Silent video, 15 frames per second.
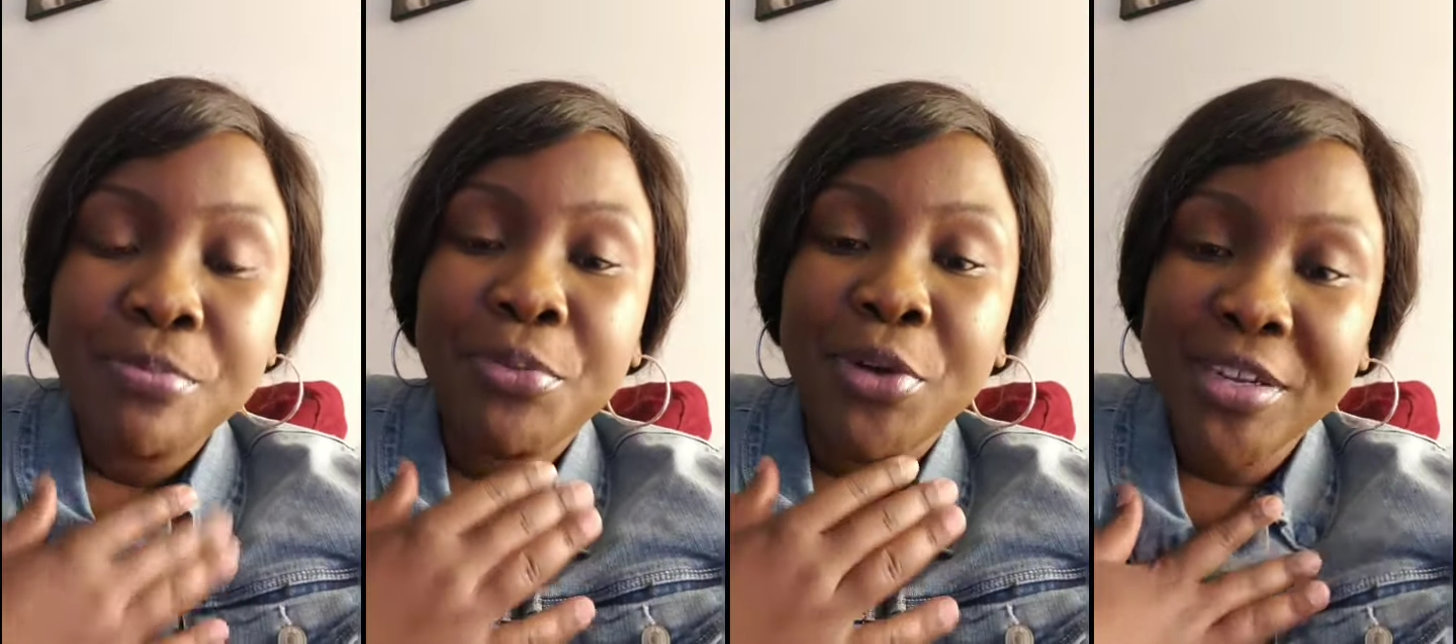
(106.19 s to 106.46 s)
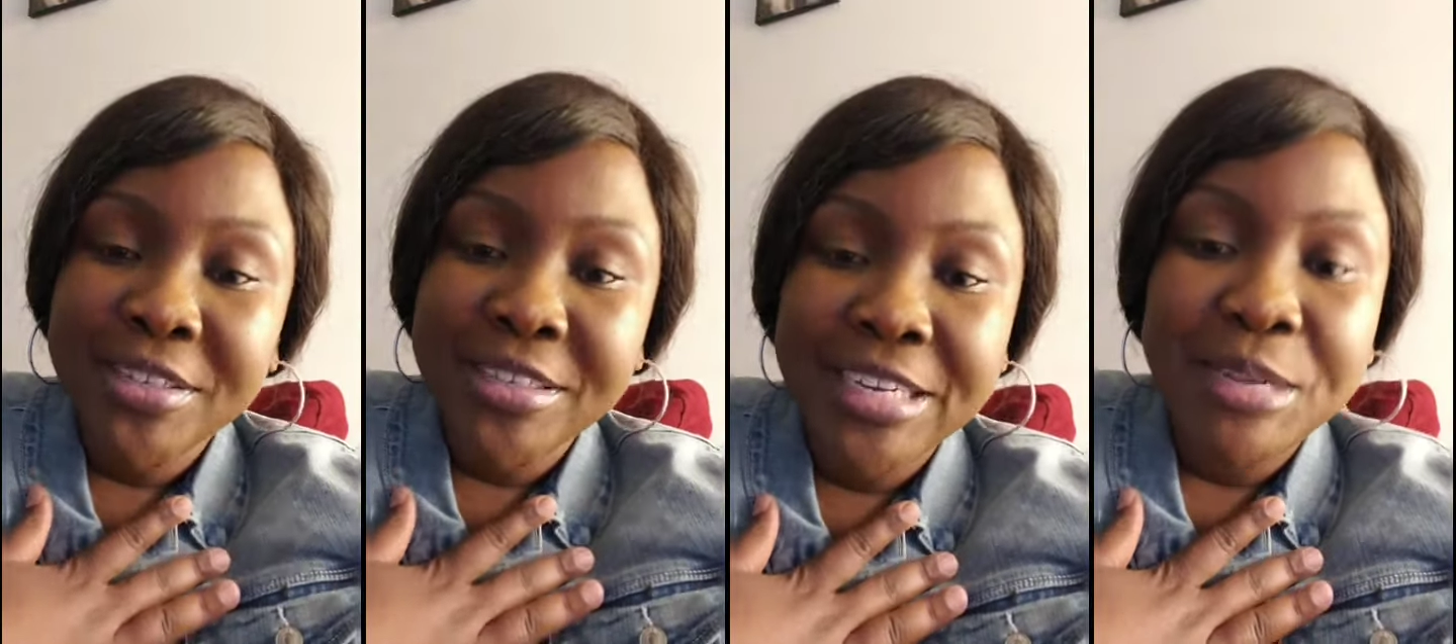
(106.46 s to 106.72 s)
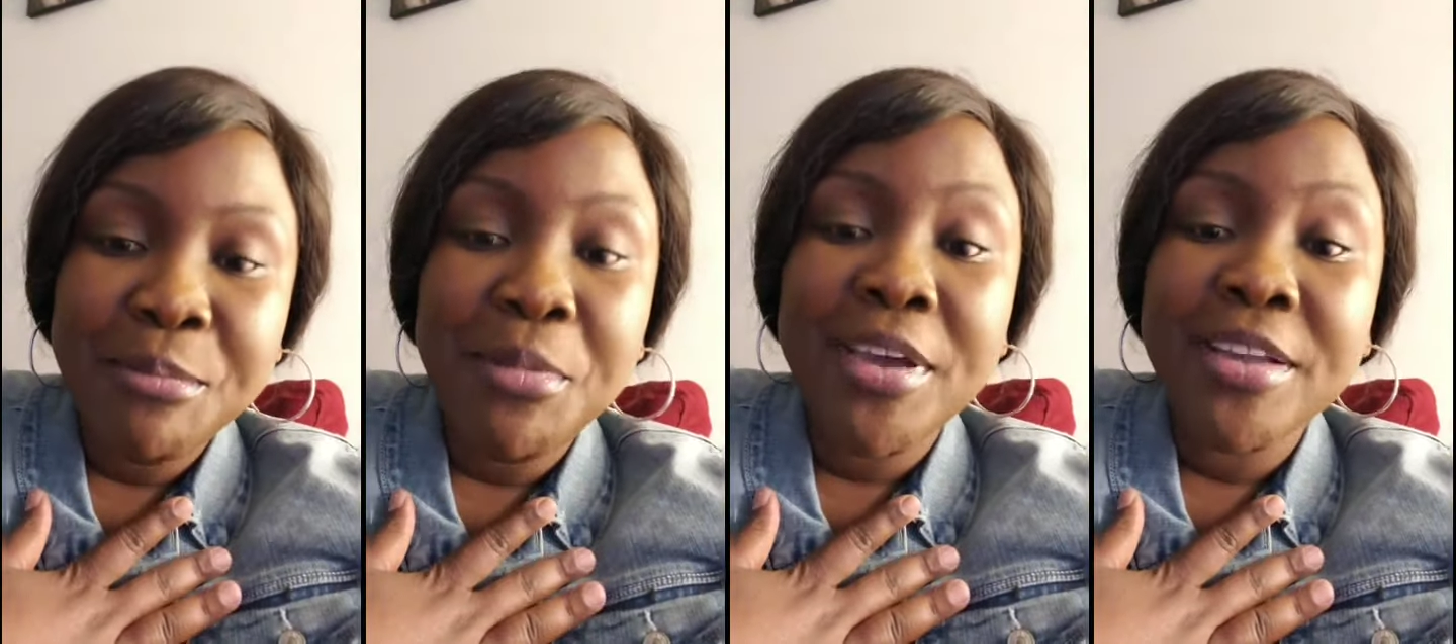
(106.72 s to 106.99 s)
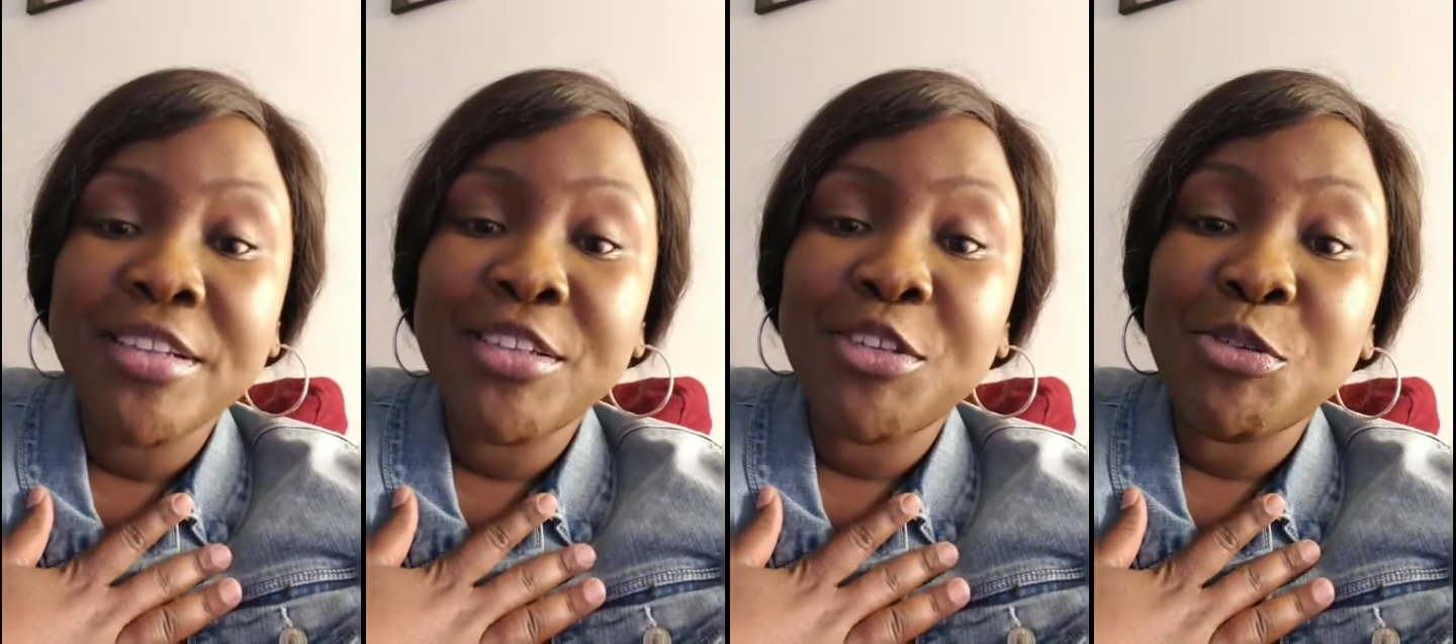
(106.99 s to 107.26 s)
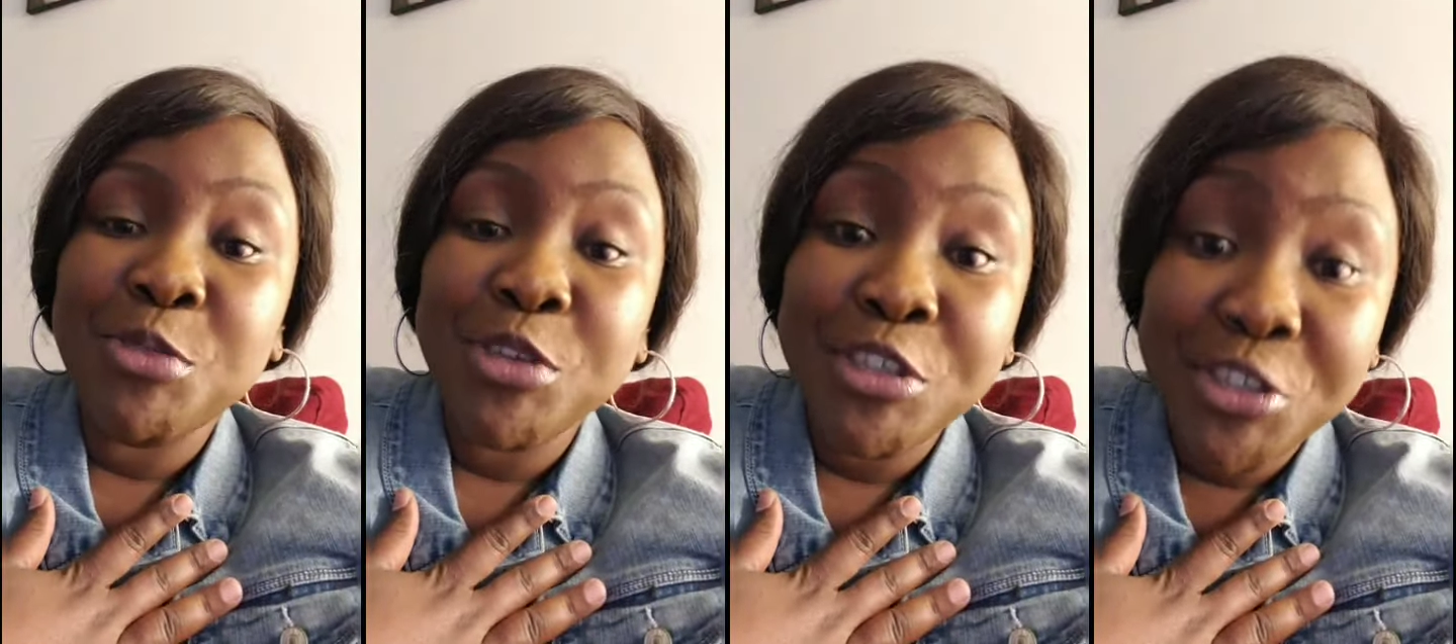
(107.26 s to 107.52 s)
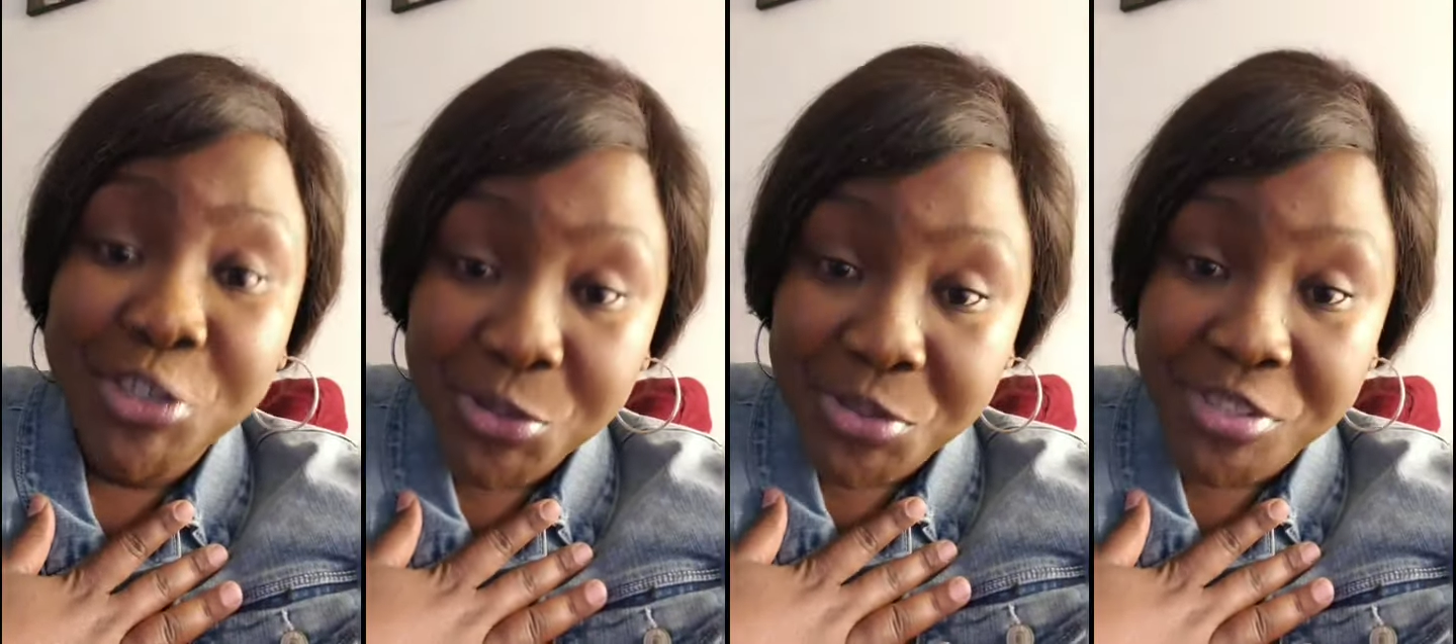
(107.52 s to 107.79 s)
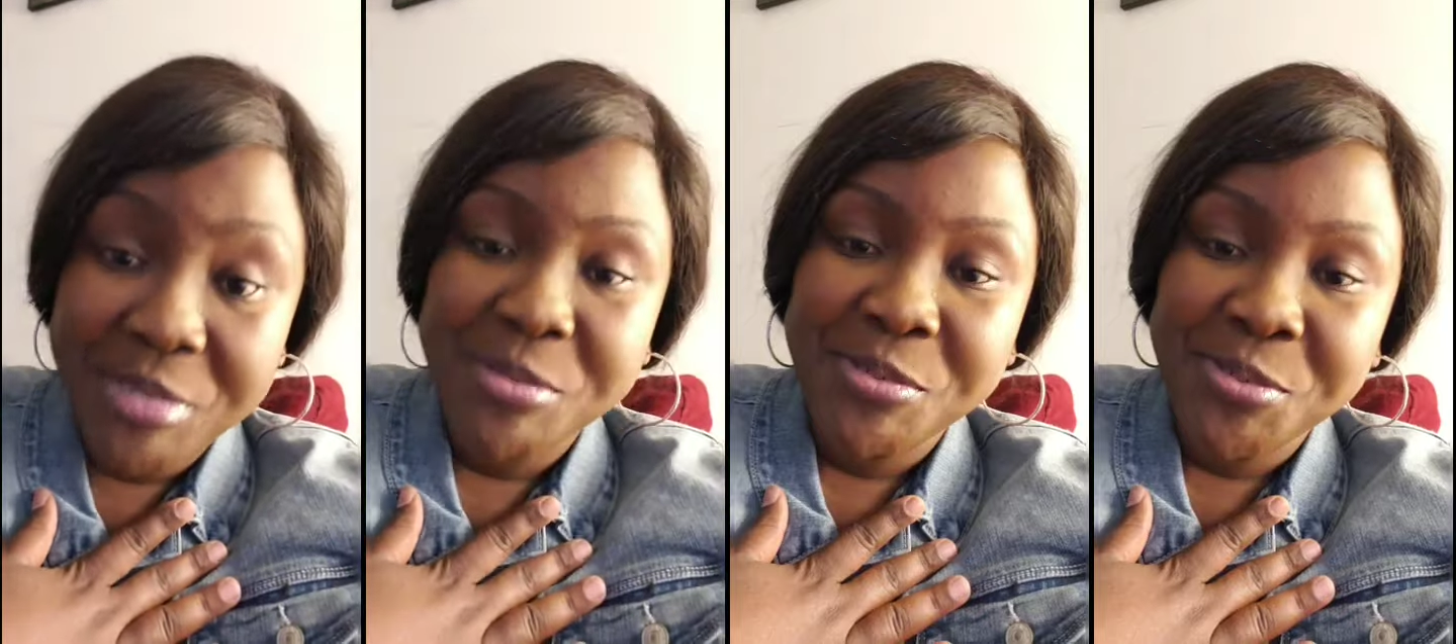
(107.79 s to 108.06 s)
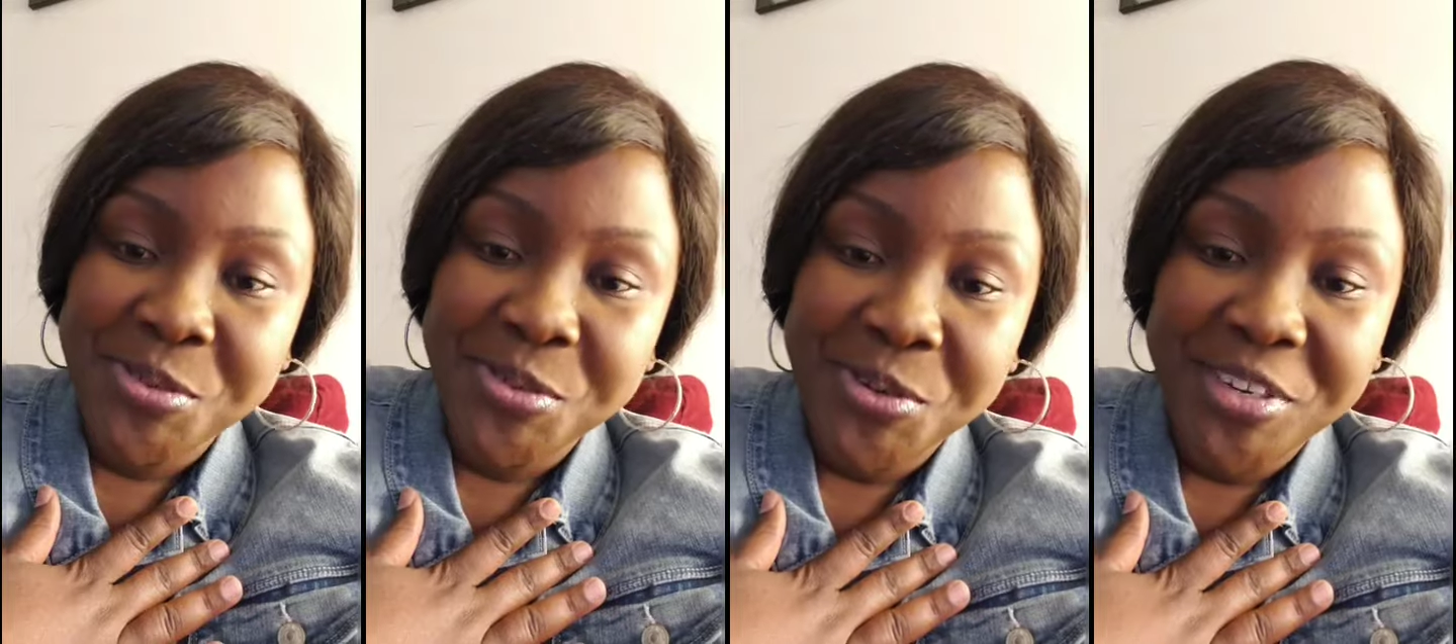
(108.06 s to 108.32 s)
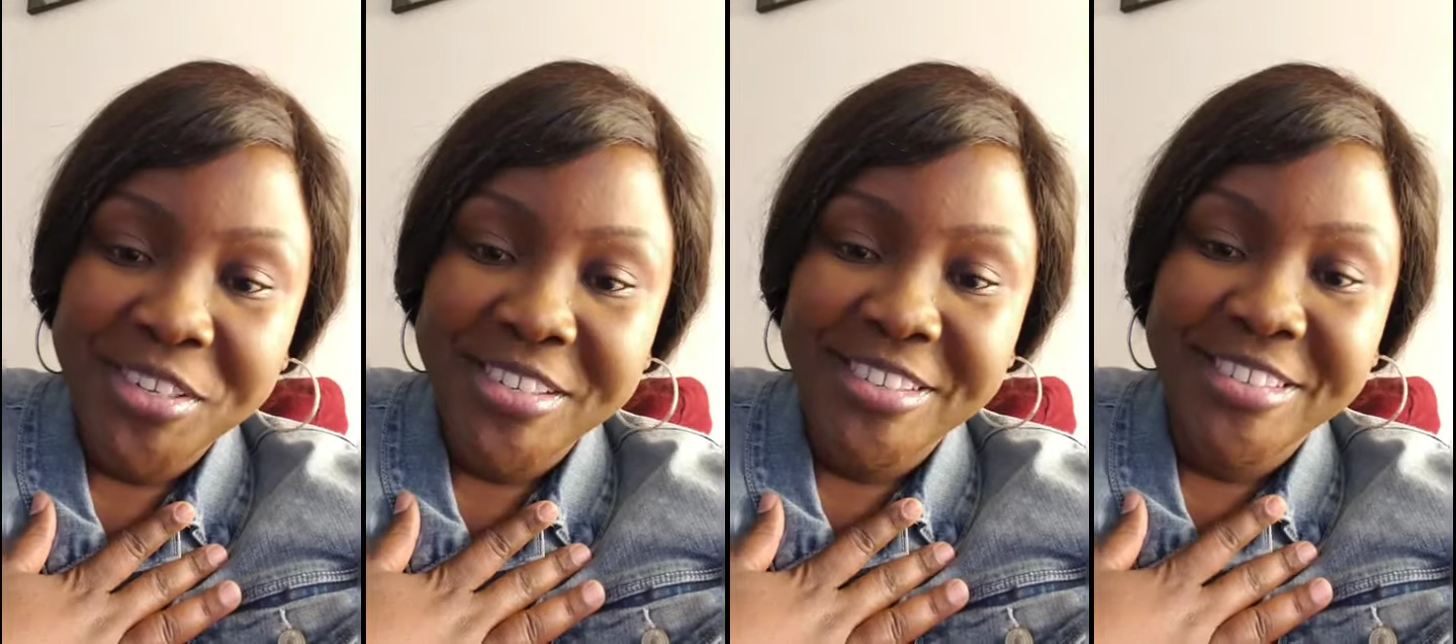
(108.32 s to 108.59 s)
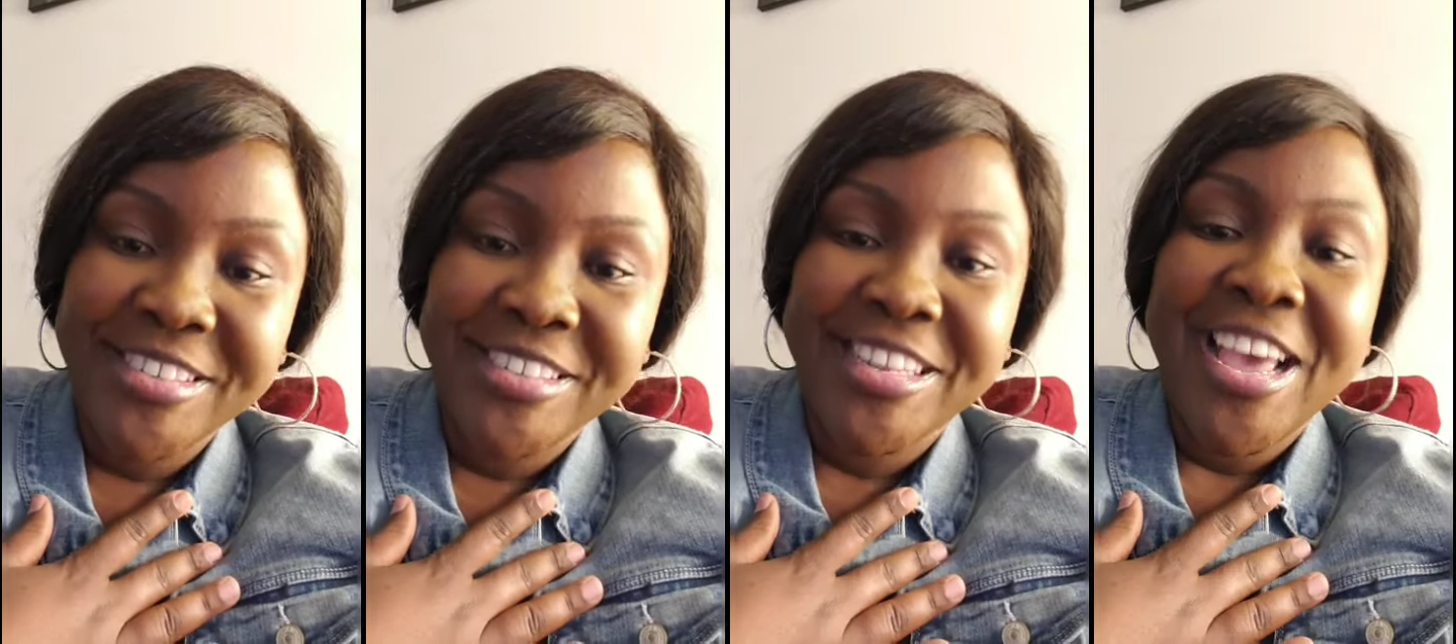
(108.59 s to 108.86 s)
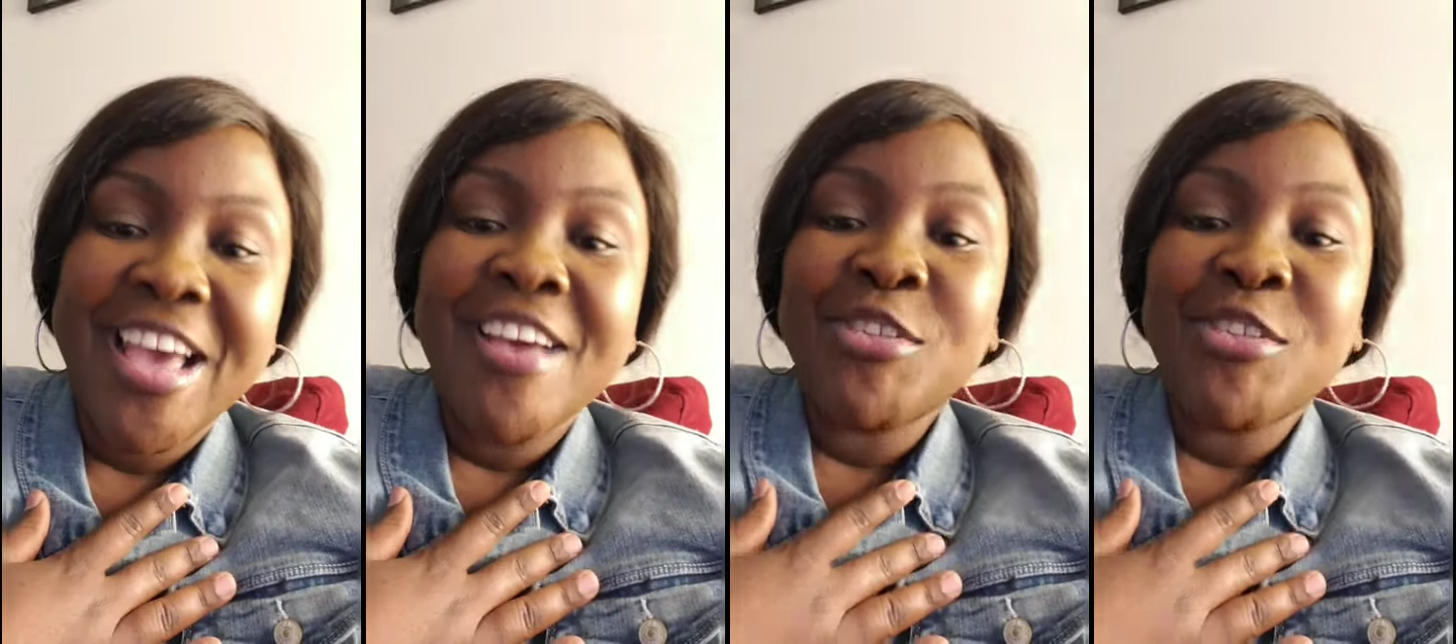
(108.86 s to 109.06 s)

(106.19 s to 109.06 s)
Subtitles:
practically meant to reduce some of those questions.